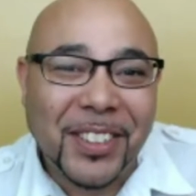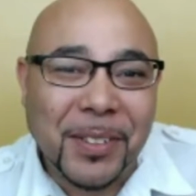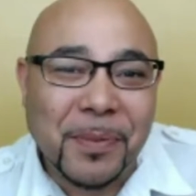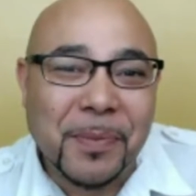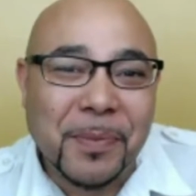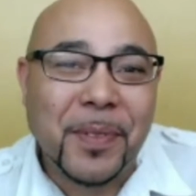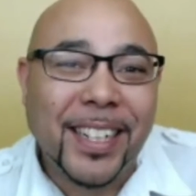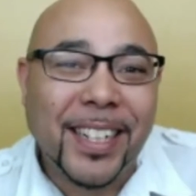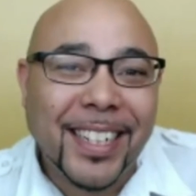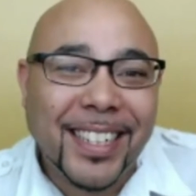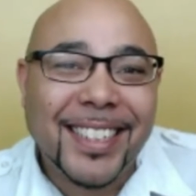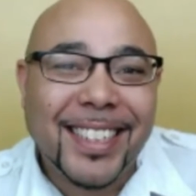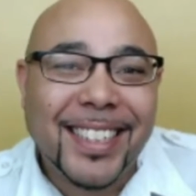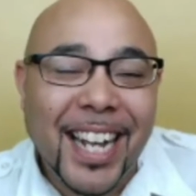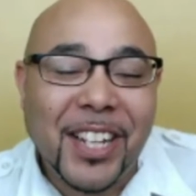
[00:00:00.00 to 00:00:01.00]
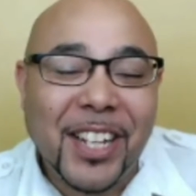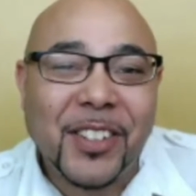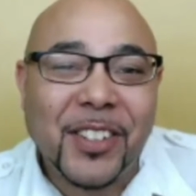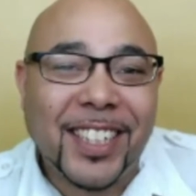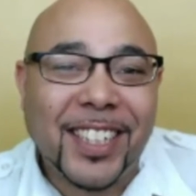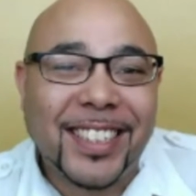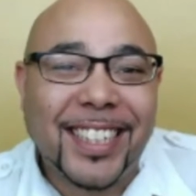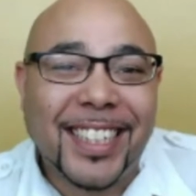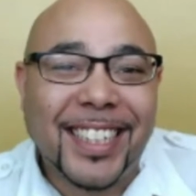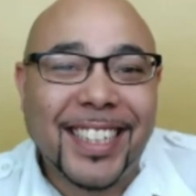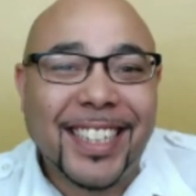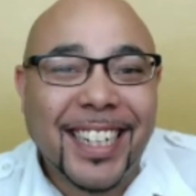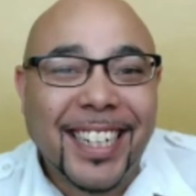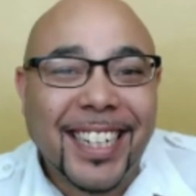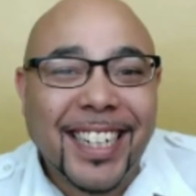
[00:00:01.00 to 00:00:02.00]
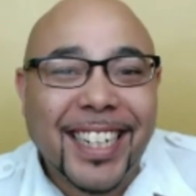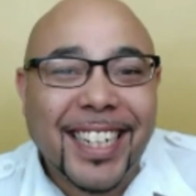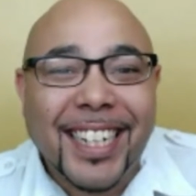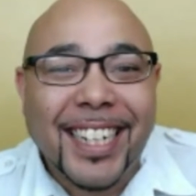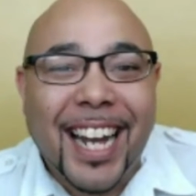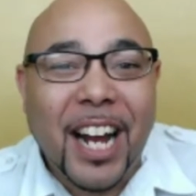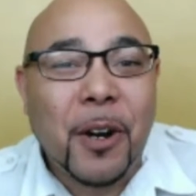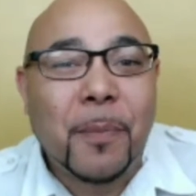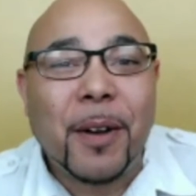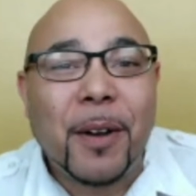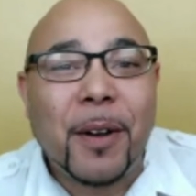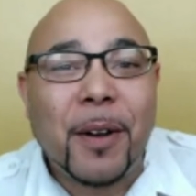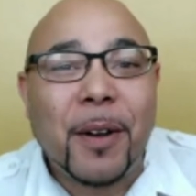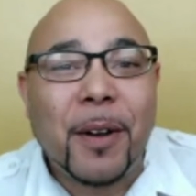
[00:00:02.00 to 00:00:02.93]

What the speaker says: That's awesome. Thank you, Justin. I hope